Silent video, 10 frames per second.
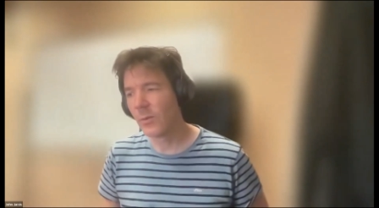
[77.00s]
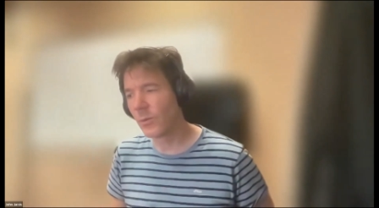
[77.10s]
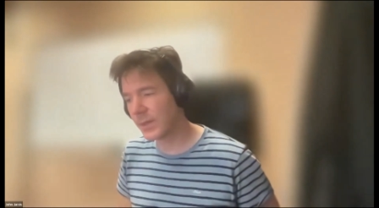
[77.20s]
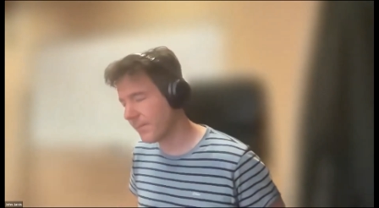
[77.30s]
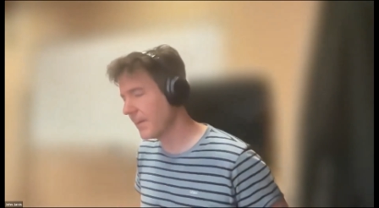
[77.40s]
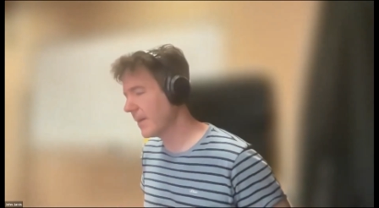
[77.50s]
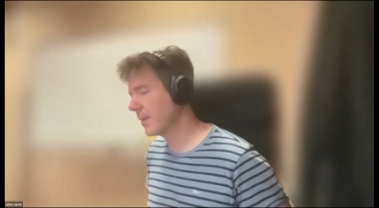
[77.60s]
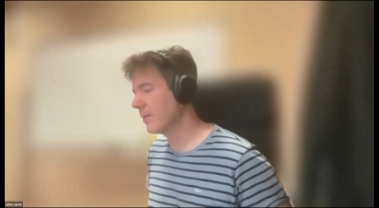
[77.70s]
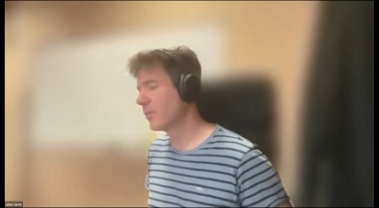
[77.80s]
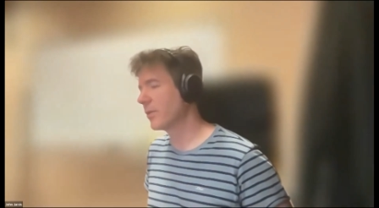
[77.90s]
were definitely
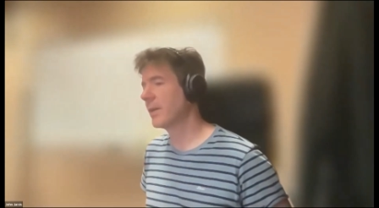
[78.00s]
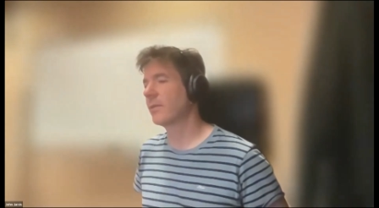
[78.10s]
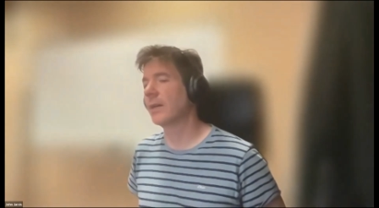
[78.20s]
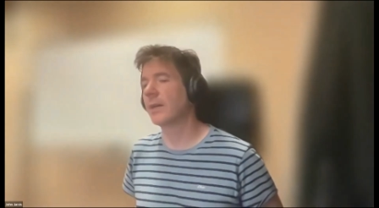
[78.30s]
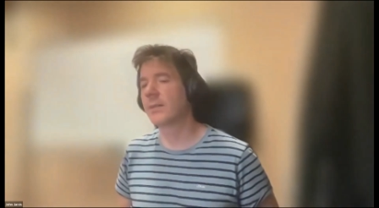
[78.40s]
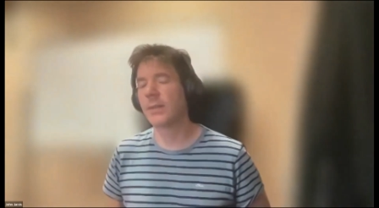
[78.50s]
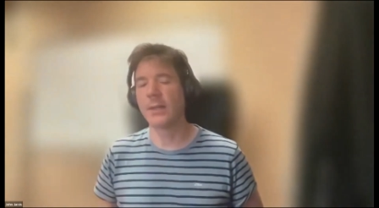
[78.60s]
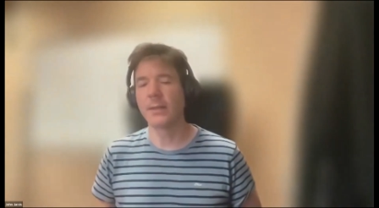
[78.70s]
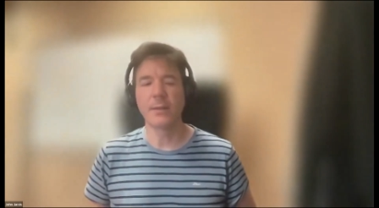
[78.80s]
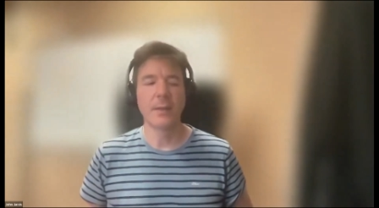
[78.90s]
not in progress
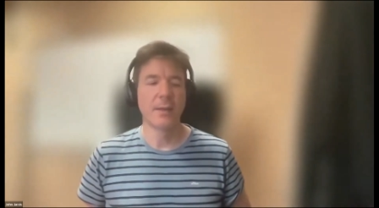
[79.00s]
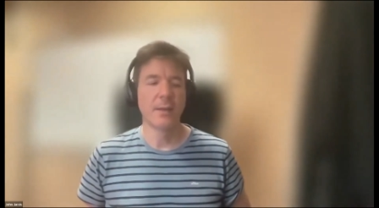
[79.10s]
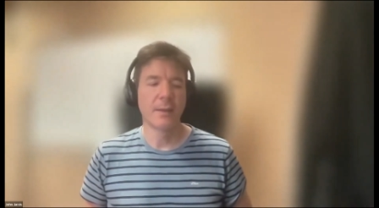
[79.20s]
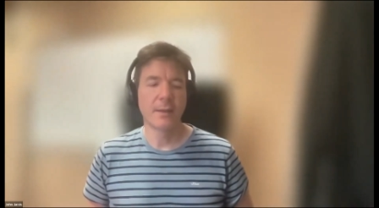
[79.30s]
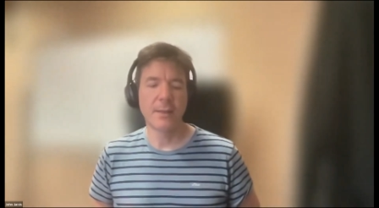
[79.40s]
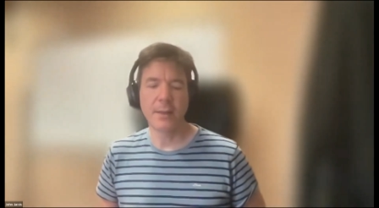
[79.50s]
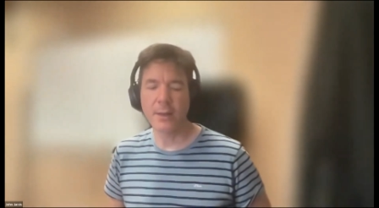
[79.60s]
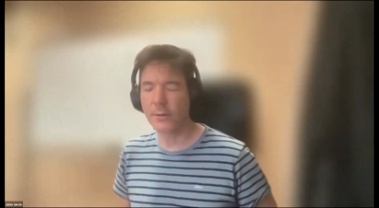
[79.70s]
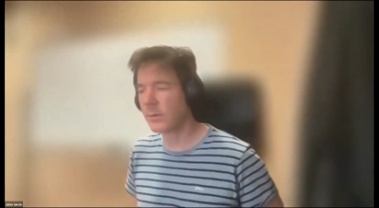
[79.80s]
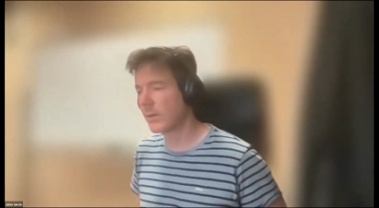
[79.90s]
and and
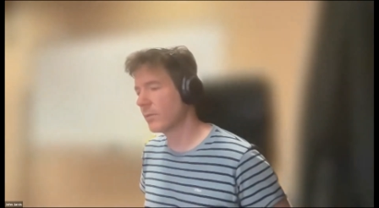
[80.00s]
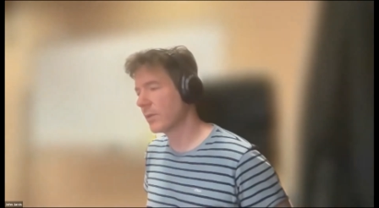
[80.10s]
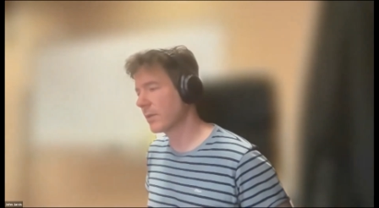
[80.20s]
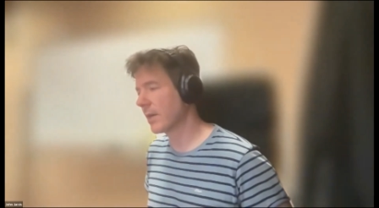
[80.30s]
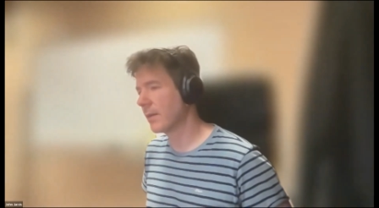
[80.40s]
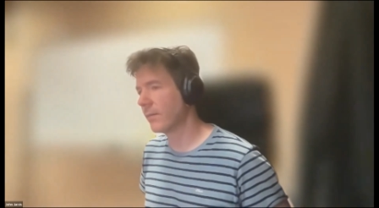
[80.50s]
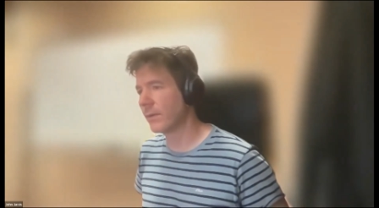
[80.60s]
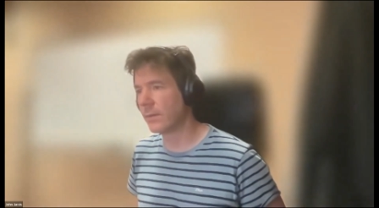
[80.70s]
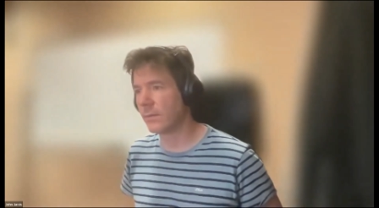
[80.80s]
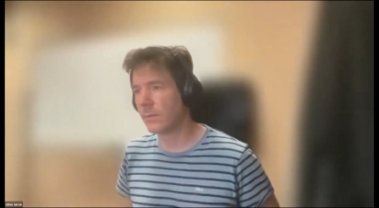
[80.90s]
others that were just kind of
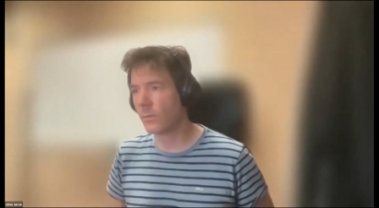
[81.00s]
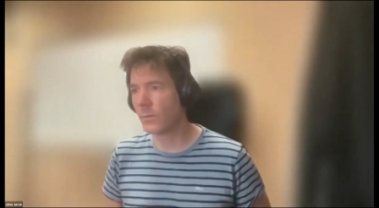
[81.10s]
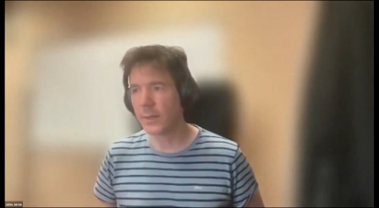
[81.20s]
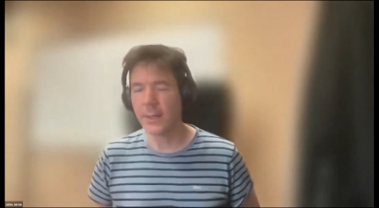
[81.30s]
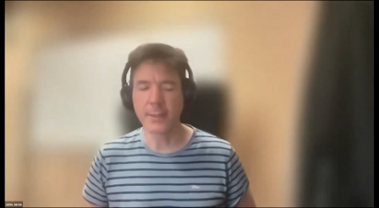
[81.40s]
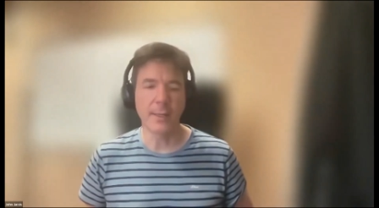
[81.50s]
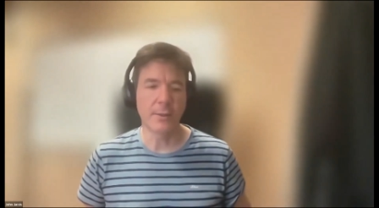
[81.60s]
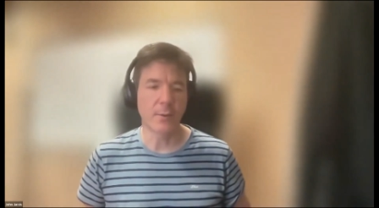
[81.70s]
in wonky state.